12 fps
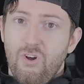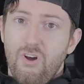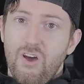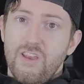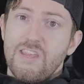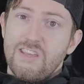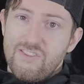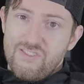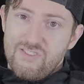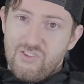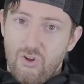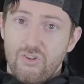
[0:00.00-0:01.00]
on is
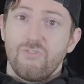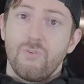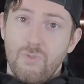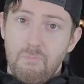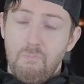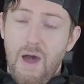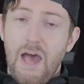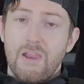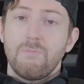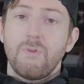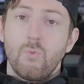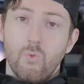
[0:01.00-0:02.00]
start from the
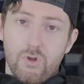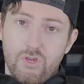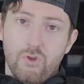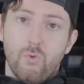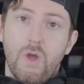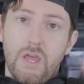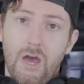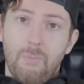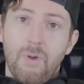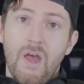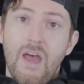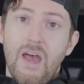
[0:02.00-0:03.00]
bottom and work your way
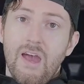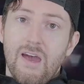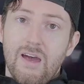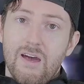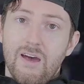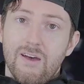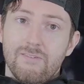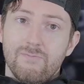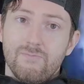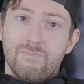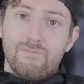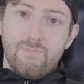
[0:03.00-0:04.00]
up.
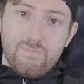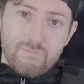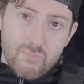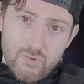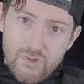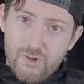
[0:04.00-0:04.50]
Moving